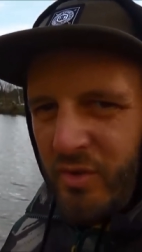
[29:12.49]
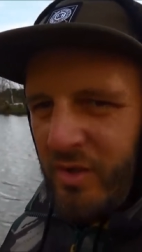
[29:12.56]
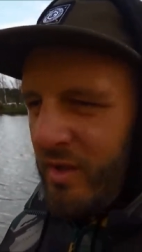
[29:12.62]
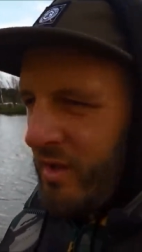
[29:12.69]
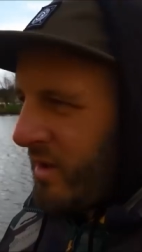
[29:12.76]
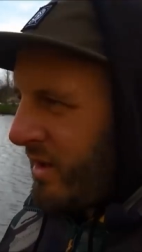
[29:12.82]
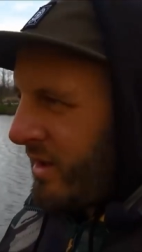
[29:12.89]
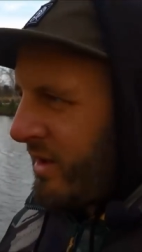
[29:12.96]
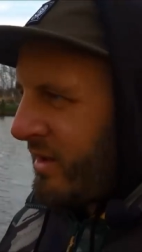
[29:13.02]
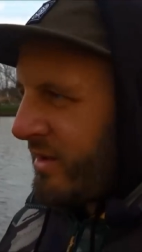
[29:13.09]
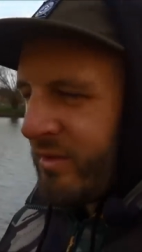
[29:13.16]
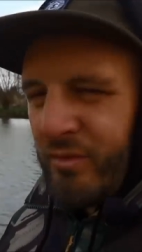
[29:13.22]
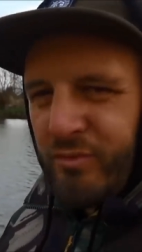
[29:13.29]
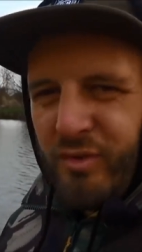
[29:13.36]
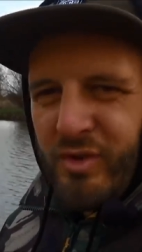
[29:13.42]

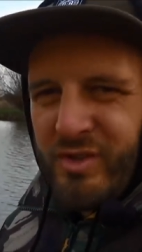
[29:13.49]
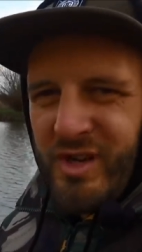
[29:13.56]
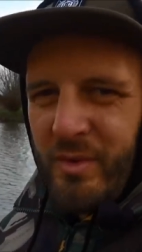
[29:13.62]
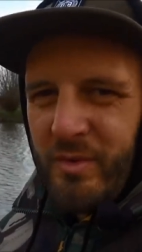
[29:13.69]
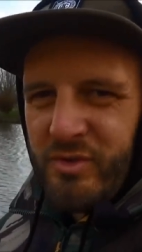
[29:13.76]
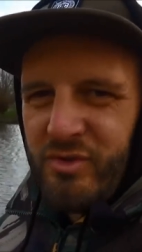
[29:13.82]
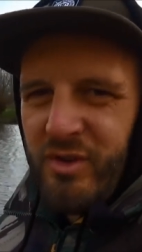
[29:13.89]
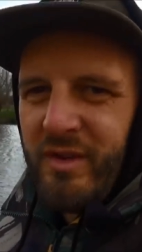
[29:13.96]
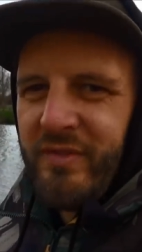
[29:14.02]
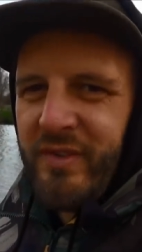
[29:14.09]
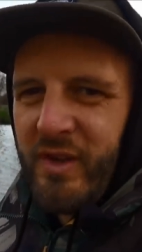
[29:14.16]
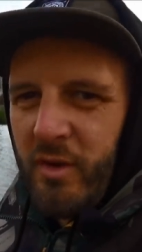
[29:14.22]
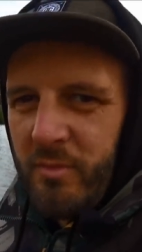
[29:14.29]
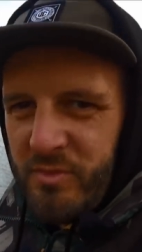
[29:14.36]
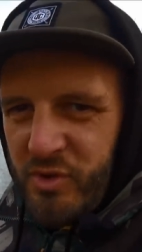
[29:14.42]
the rush hour
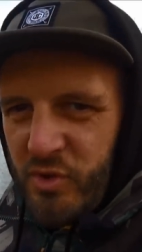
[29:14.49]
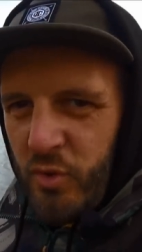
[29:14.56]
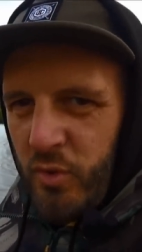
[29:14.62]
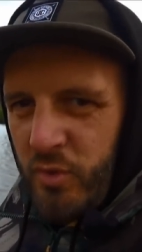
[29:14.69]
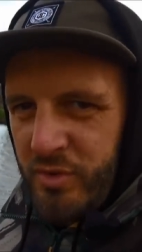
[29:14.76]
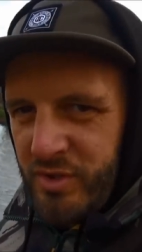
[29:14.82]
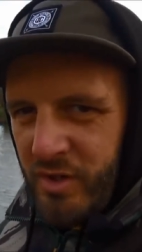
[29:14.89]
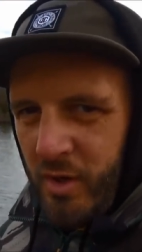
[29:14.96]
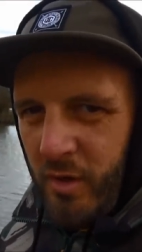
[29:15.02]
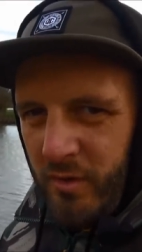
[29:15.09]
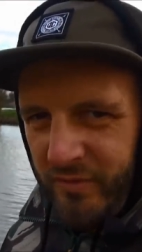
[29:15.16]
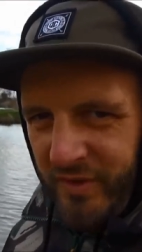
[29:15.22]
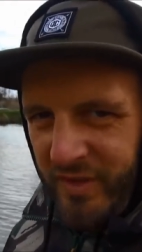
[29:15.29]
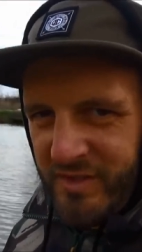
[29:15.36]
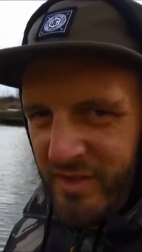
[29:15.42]
traffic, I'm sure. So
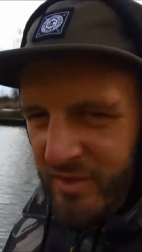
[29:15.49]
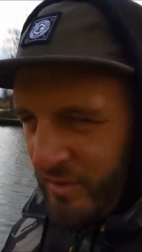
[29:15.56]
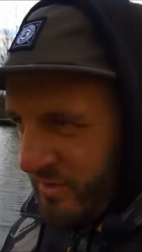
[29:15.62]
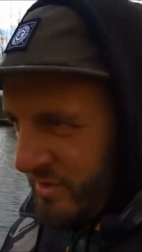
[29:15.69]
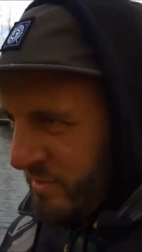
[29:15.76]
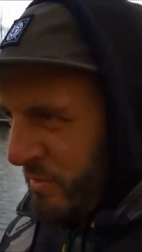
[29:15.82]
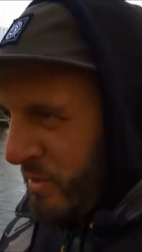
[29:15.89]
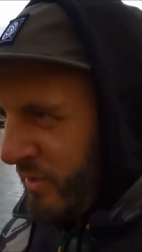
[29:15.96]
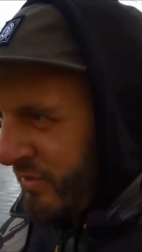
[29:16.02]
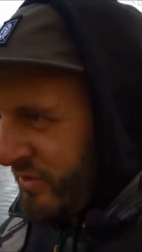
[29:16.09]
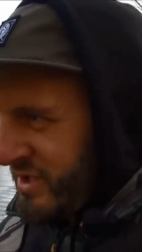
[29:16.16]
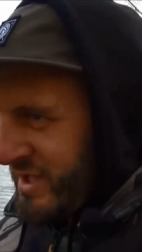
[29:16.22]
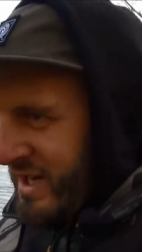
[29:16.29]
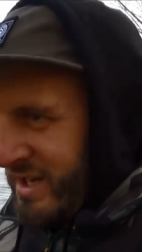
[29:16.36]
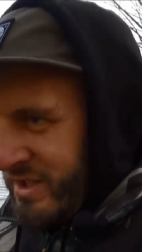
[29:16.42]
hopefully it's a nice, smooth,
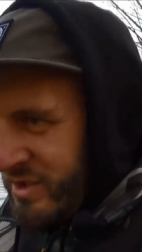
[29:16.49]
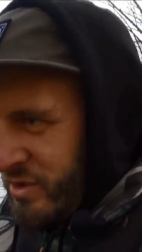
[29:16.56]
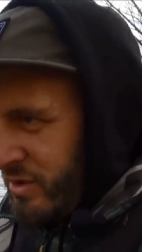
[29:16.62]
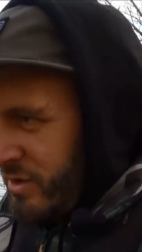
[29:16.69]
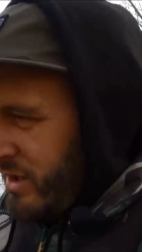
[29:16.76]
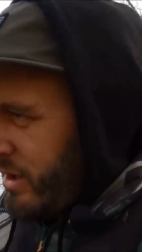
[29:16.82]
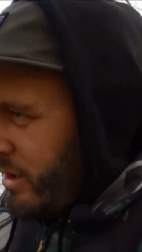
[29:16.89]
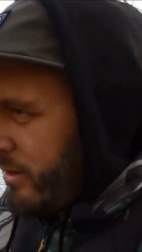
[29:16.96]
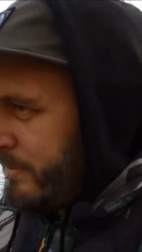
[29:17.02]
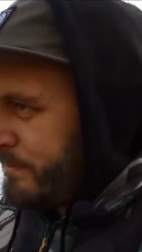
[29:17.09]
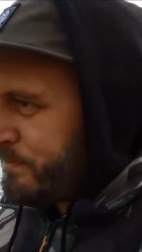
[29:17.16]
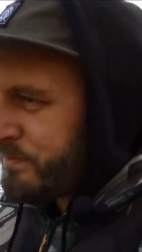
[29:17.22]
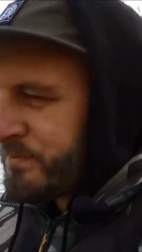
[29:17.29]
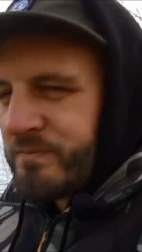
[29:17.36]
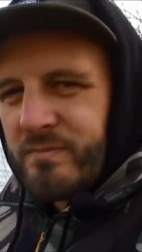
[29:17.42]
steady journey home.
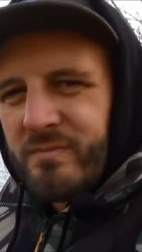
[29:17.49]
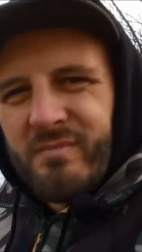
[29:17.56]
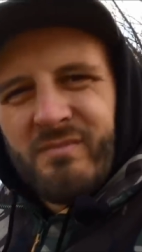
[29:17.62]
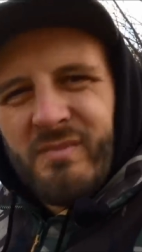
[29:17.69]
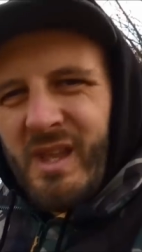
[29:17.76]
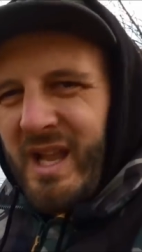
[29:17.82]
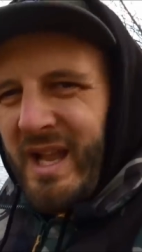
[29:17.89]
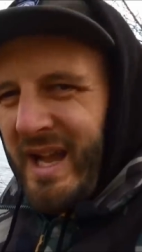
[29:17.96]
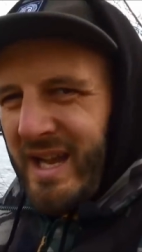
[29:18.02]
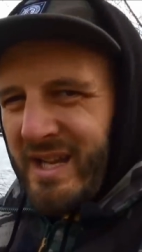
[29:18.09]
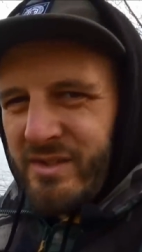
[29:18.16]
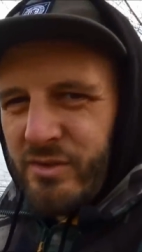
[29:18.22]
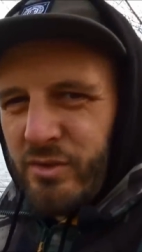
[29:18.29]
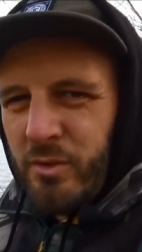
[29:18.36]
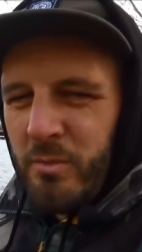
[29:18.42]

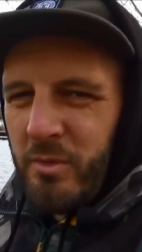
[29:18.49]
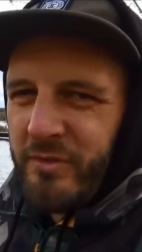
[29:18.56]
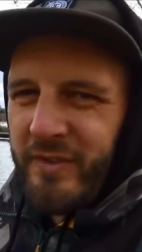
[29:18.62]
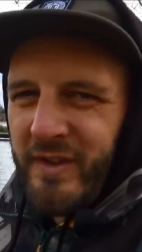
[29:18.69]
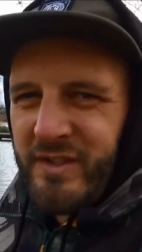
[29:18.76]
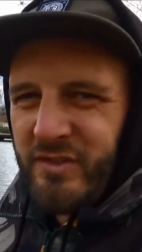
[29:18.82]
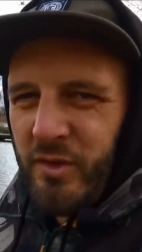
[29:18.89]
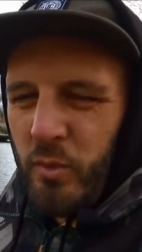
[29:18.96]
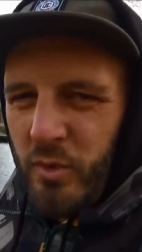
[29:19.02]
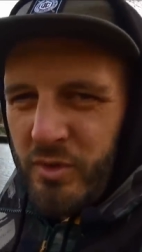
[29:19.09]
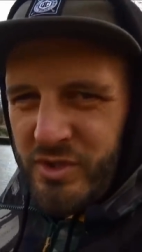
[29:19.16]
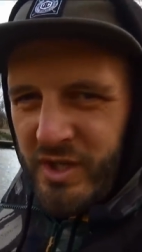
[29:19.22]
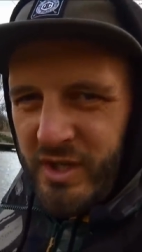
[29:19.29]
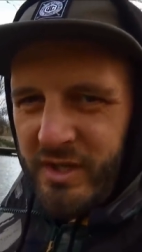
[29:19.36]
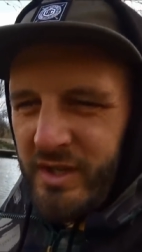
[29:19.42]
As normal, thanks for
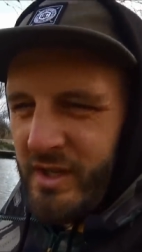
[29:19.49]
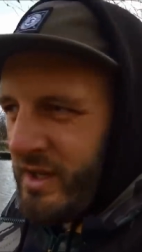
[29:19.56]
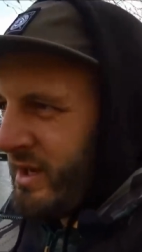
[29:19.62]
watching.